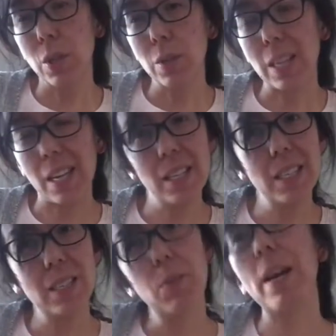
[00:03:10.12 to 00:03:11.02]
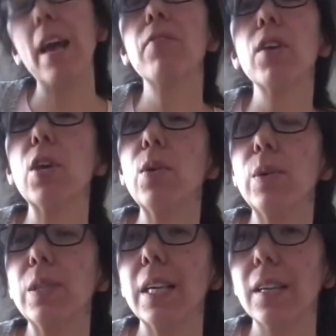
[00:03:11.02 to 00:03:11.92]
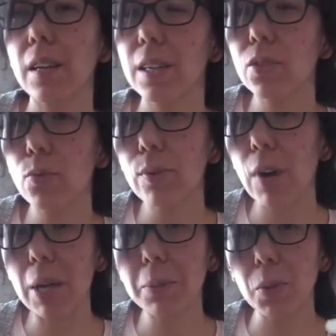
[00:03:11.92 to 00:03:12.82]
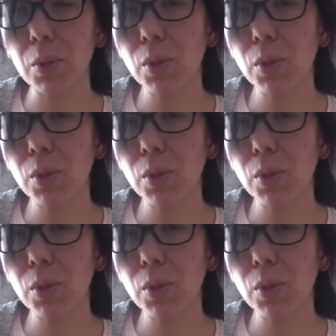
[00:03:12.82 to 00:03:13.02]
use this whenever you sing nursery rhymes or